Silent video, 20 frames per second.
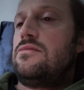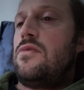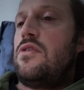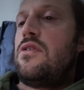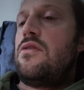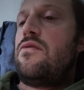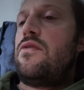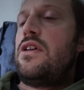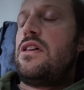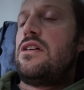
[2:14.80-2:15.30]

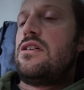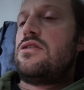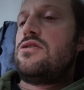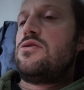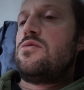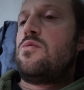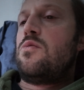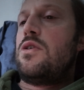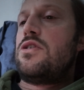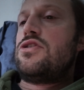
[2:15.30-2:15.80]
The
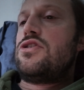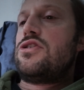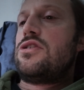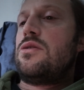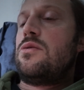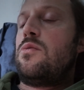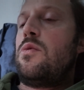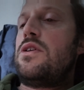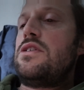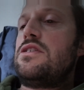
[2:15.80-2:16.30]
village,
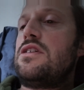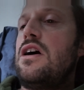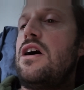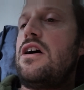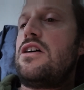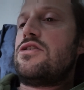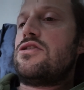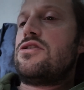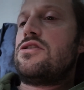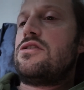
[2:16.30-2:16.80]
once
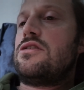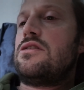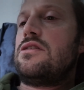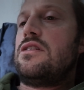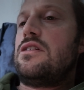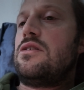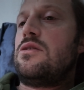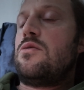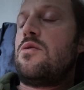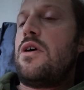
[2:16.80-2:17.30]
hushed
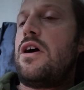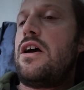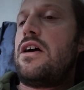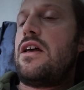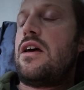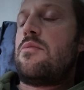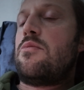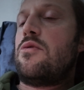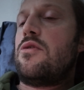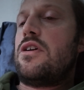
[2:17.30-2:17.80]
in quiet
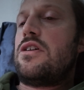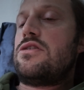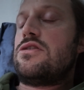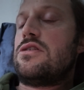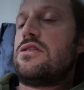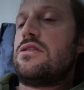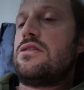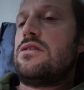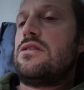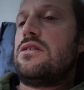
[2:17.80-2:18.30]

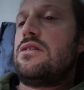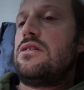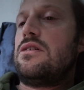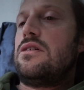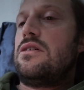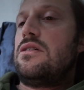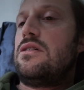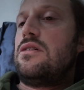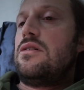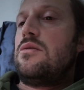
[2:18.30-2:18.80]
admiration,
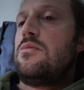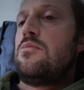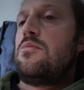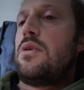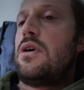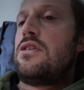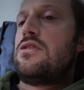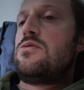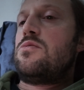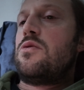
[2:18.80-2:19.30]

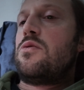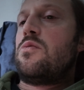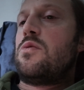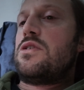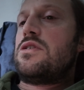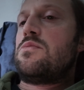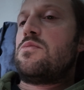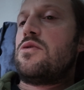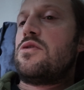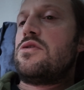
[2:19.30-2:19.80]
buzzed with
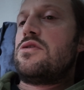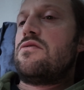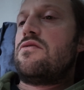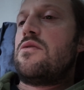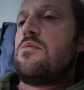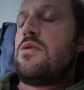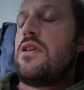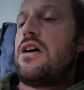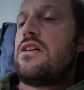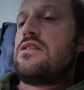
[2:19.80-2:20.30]
whispers of
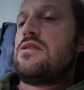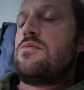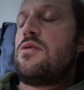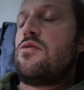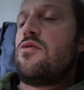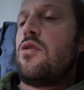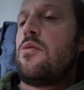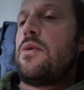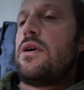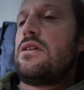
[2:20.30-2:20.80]
the blossoming
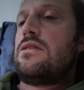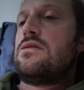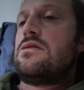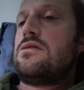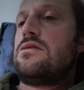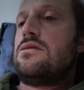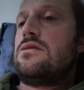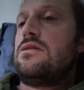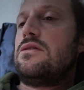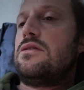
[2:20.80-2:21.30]

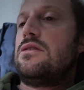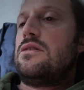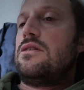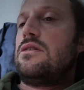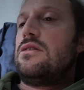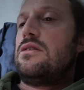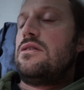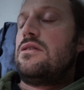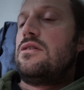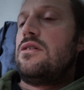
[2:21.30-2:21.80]
romance.
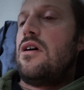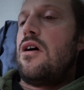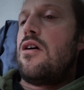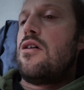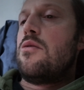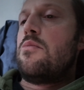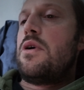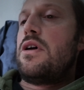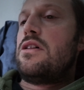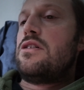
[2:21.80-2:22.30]

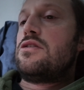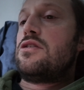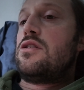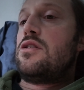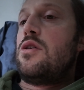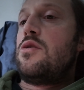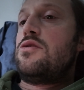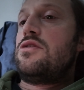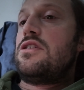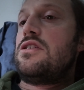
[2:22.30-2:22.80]
Arabella's
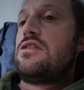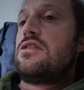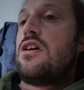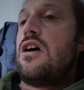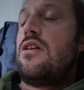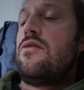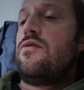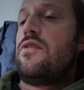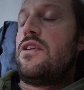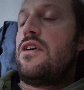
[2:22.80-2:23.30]
closest
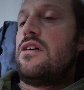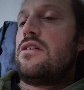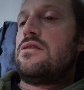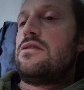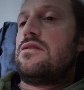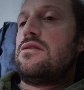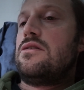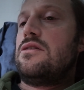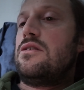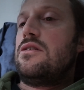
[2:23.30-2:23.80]

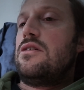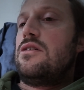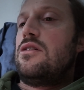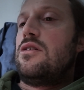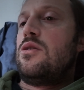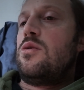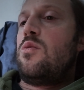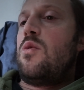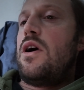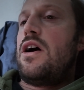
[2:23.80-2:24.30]
confidant,
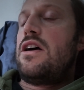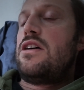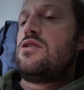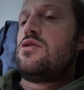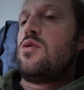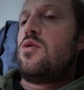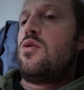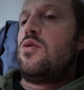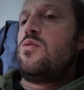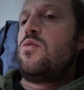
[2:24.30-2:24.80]
a wise
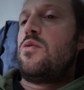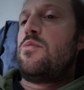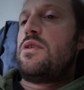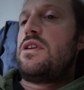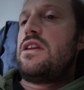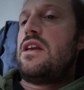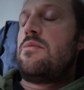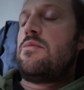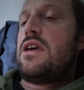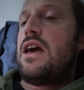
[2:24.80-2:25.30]
old woman
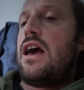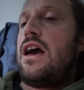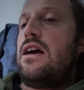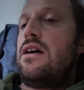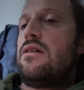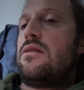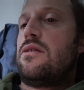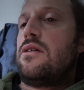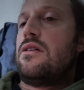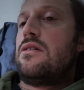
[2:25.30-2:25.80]
named
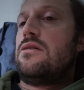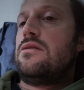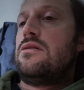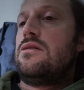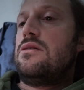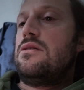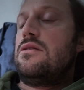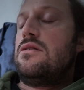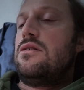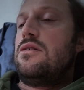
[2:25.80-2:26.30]
Agatha,
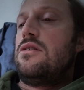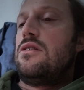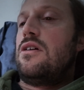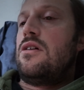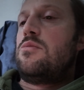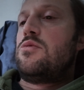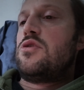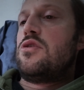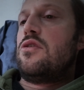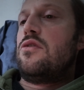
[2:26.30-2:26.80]

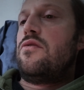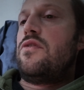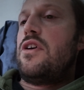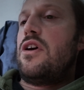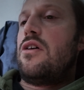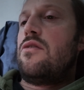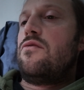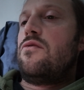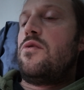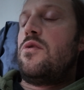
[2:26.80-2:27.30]
observed the
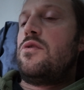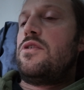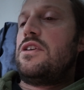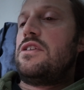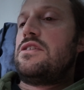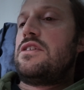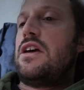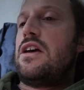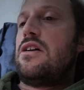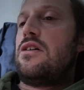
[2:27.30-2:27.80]

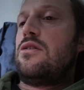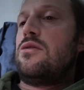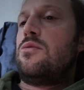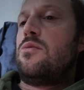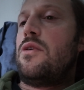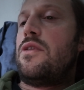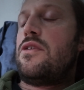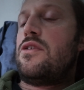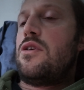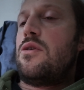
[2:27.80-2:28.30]
unfolding tale
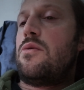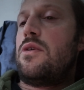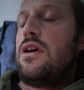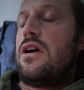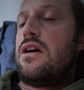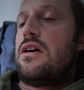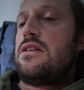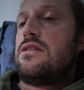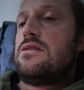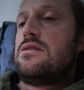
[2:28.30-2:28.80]
with knowing
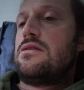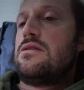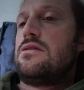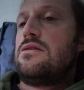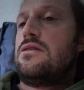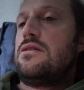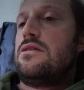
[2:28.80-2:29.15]
eyes.